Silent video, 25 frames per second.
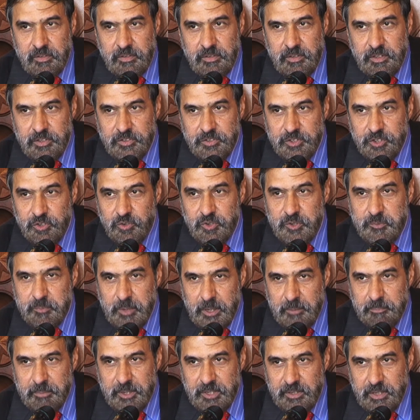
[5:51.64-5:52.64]
his
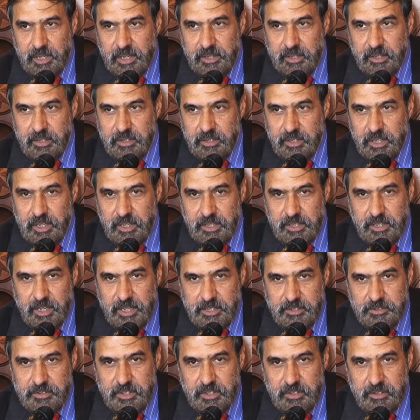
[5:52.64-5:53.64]
newspaper Young India in
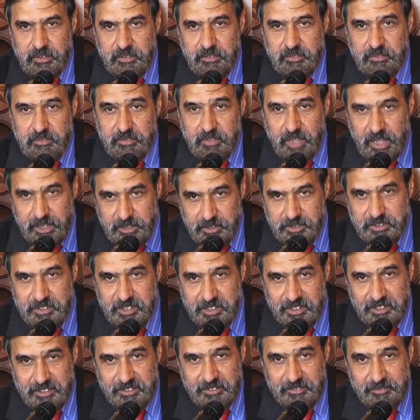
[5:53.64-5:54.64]

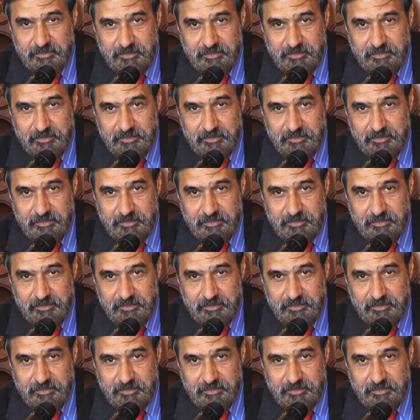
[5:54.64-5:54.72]
1919.